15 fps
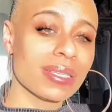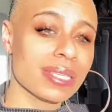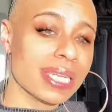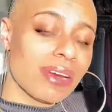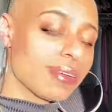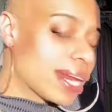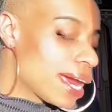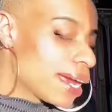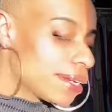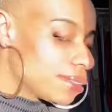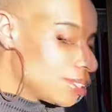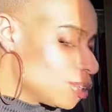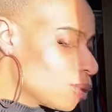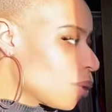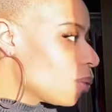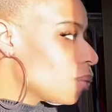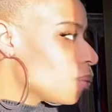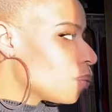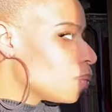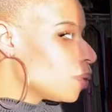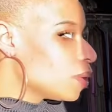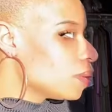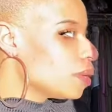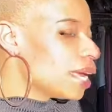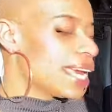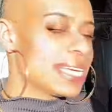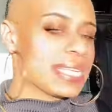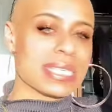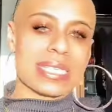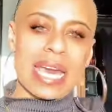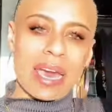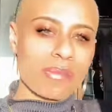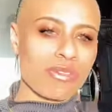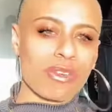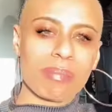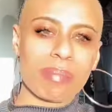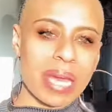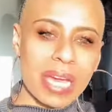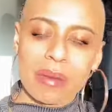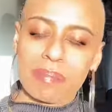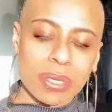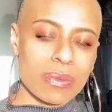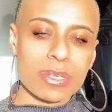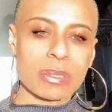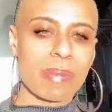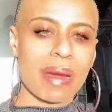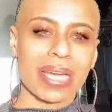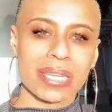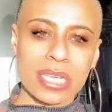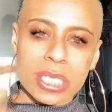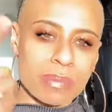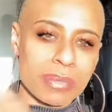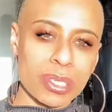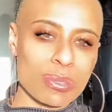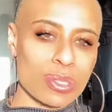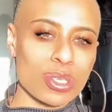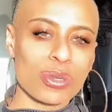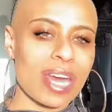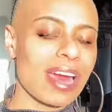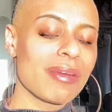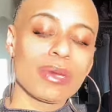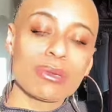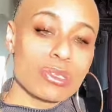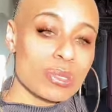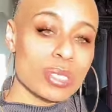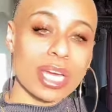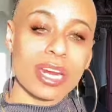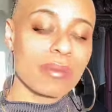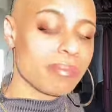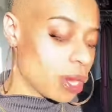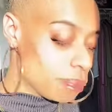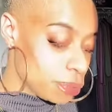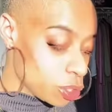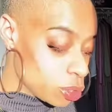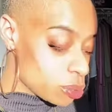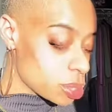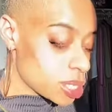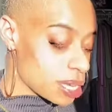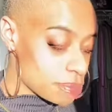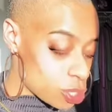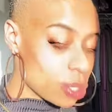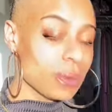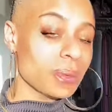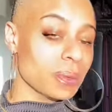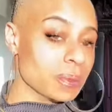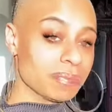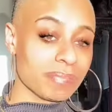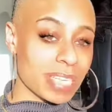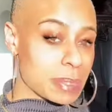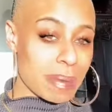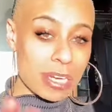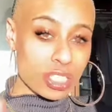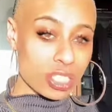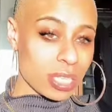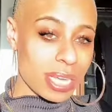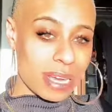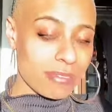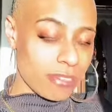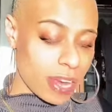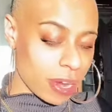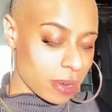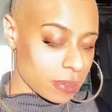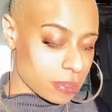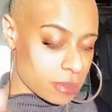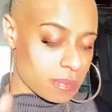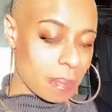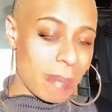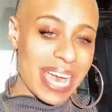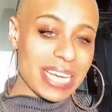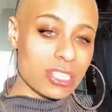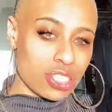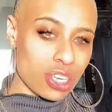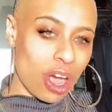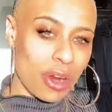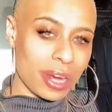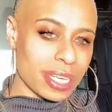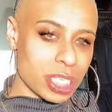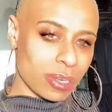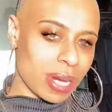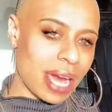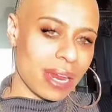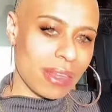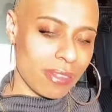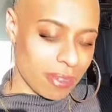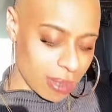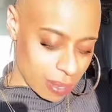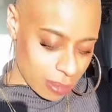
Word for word: They're not, you know, exempt from being abused by this abuser. That abuser is going to abuse them too, especially if their main targets are not in